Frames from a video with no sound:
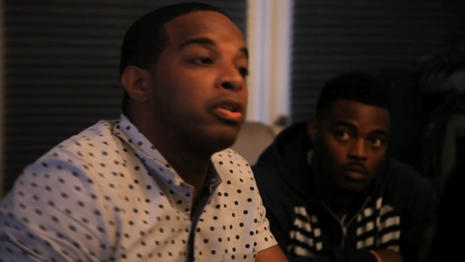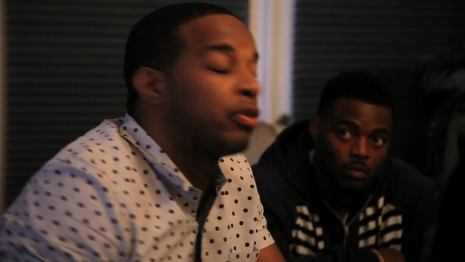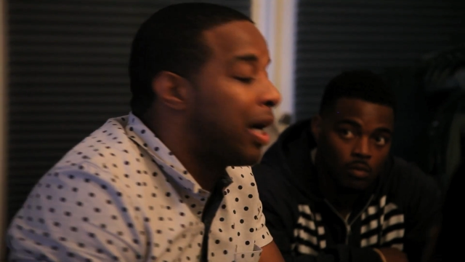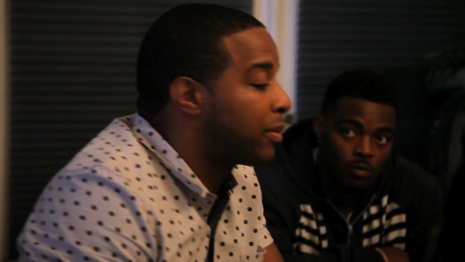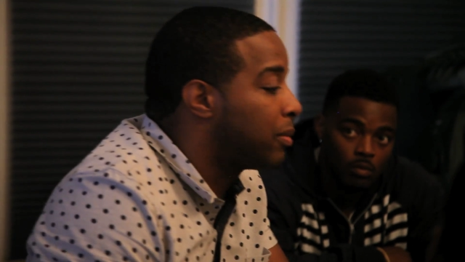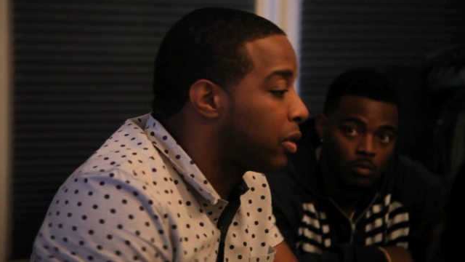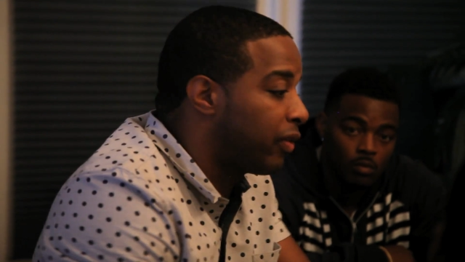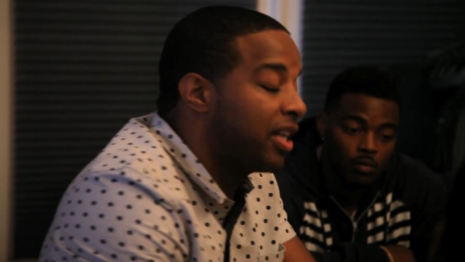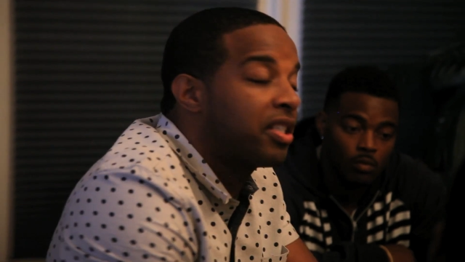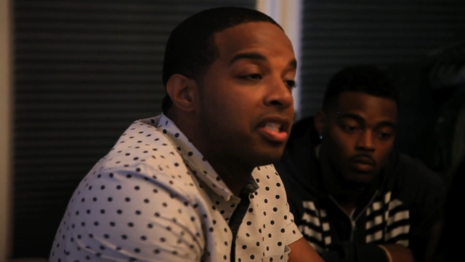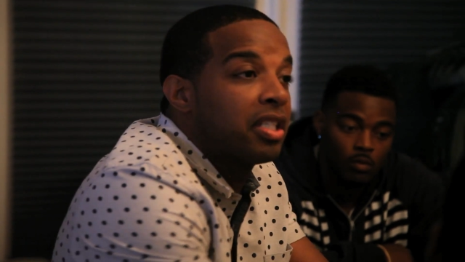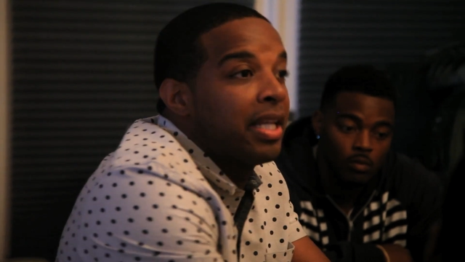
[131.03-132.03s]
Speaker 1: we grab something
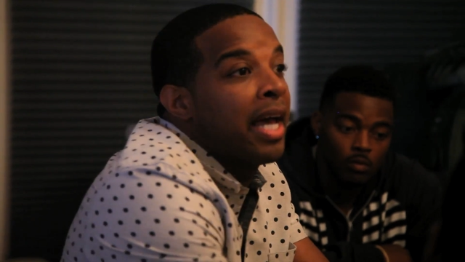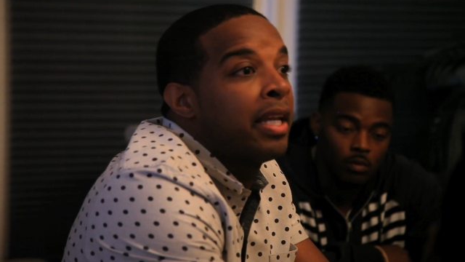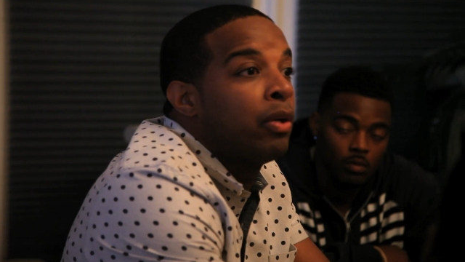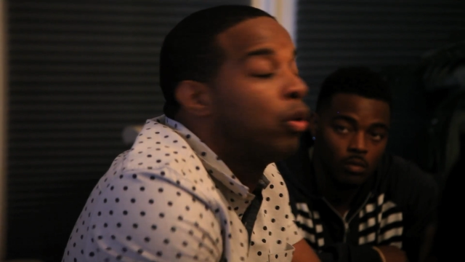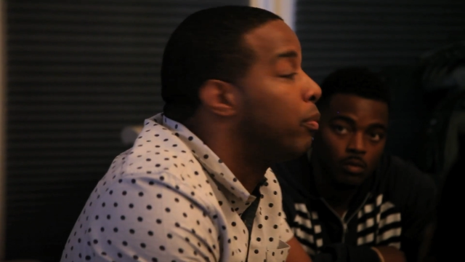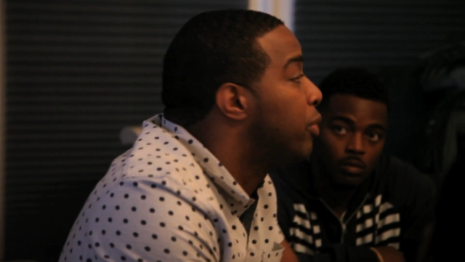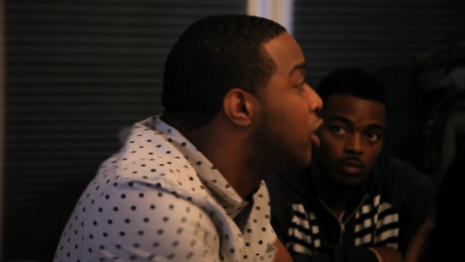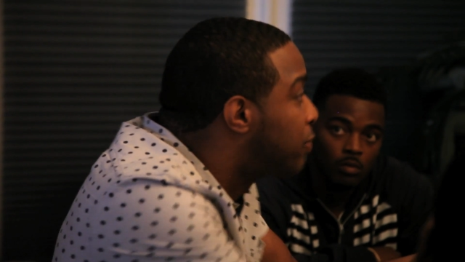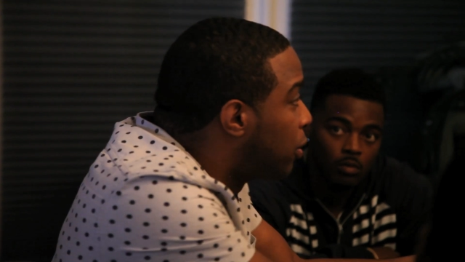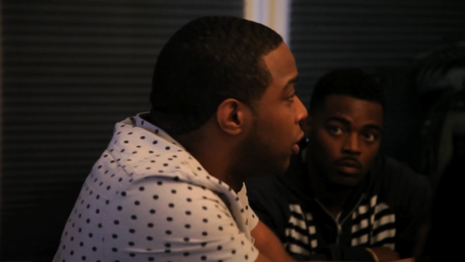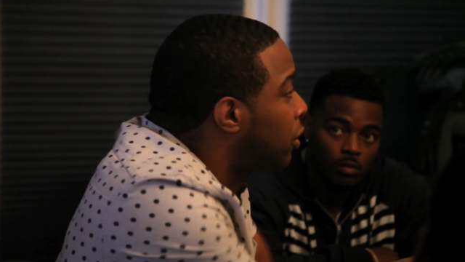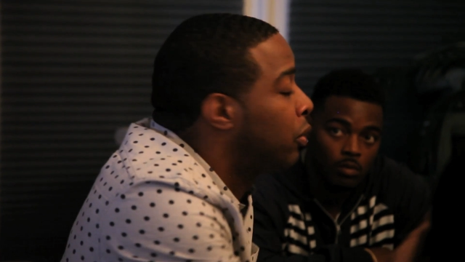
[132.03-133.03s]
great in Cincinnati or in
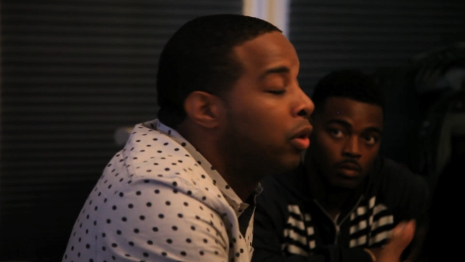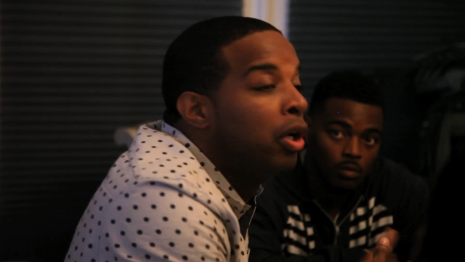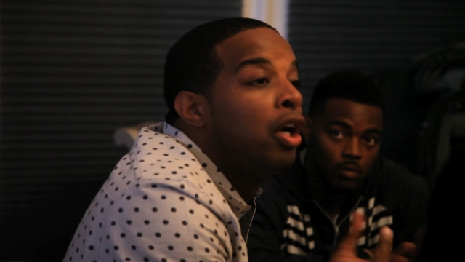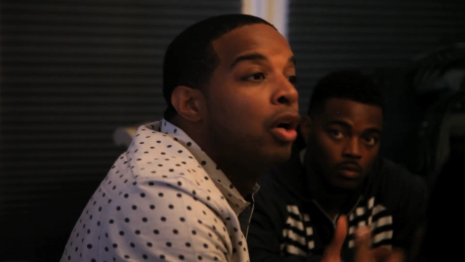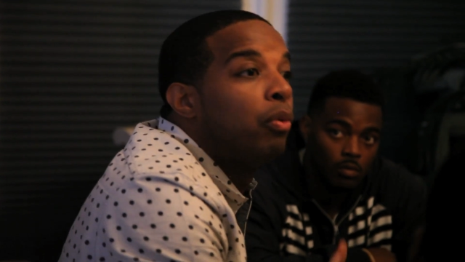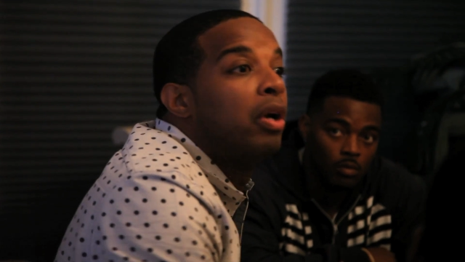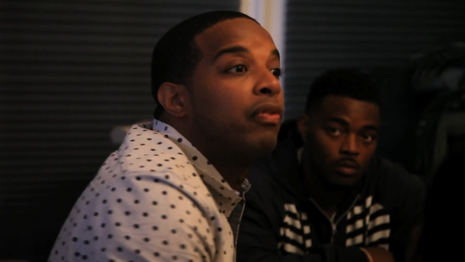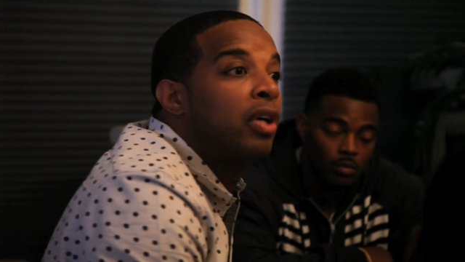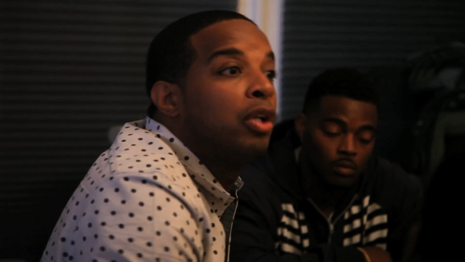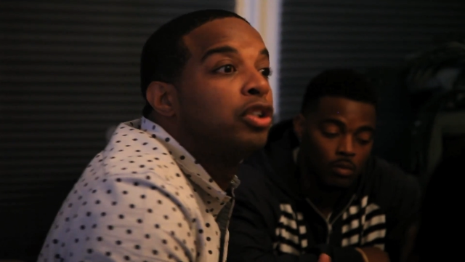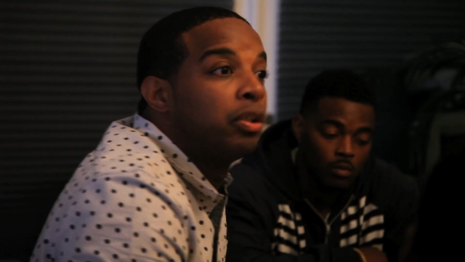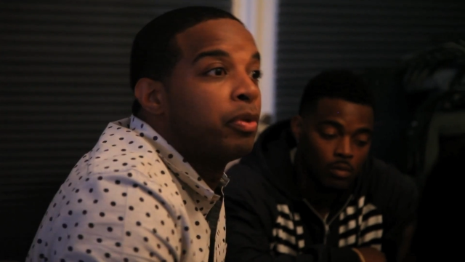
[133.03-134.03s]
Pittsburgh or
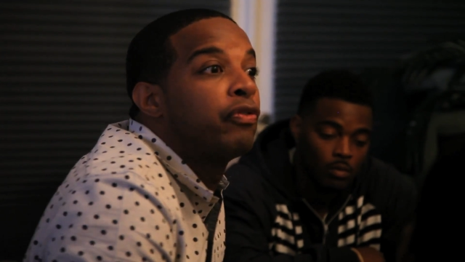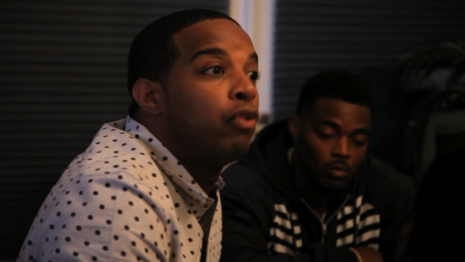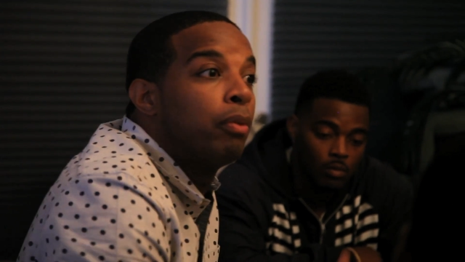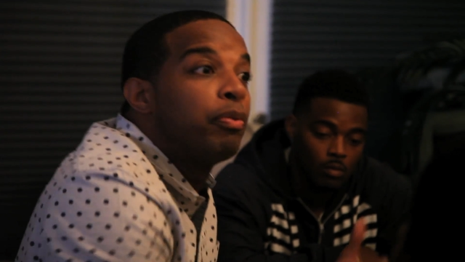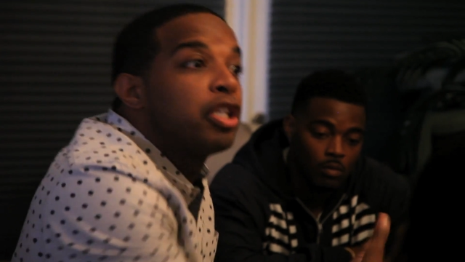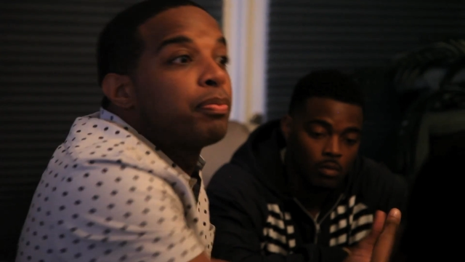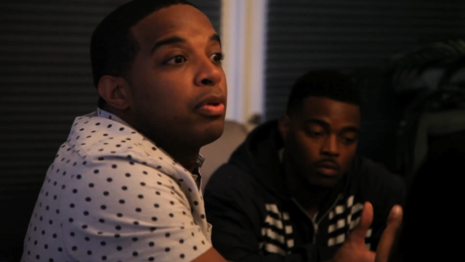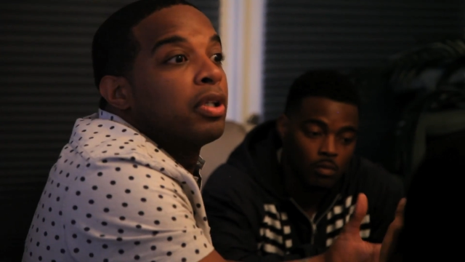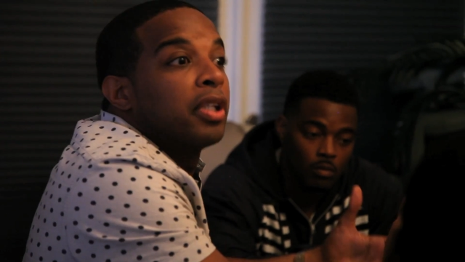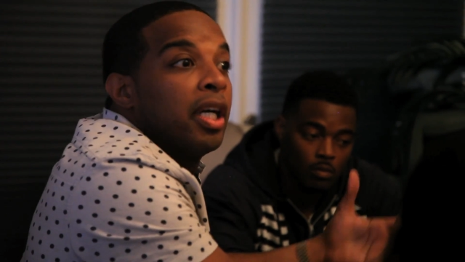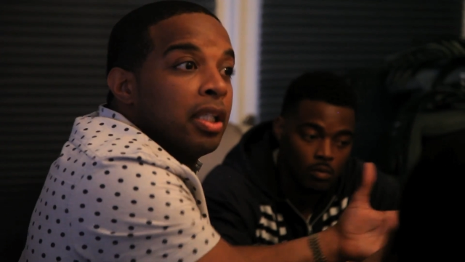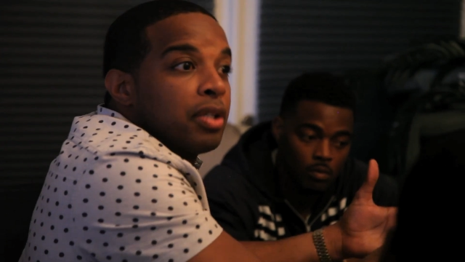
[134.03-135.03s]
wherever else, then we form
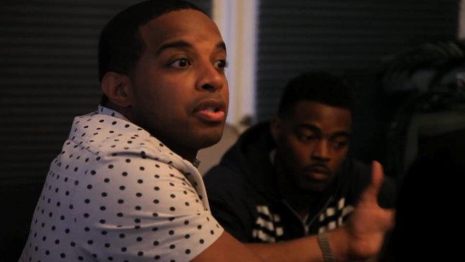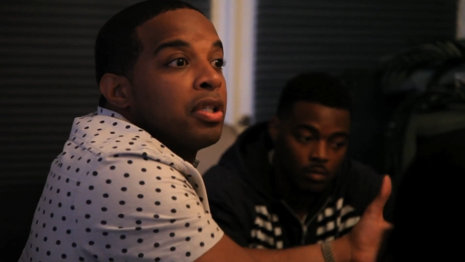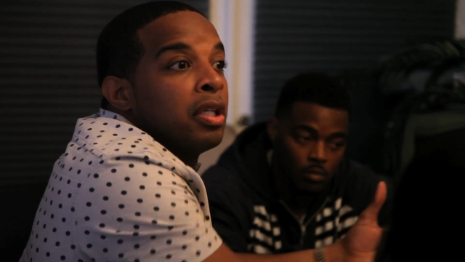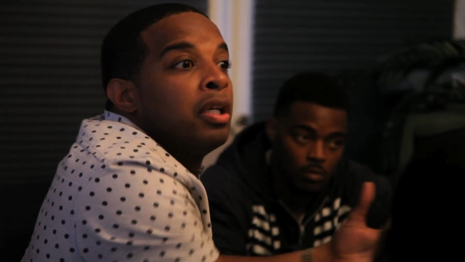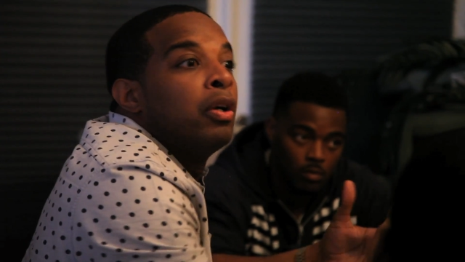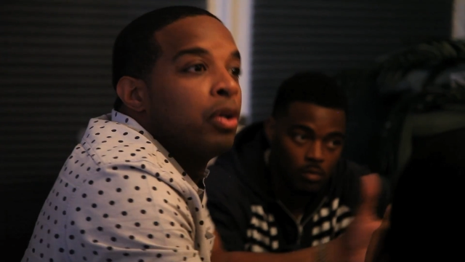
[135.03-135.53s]
Pittsburgh L L C and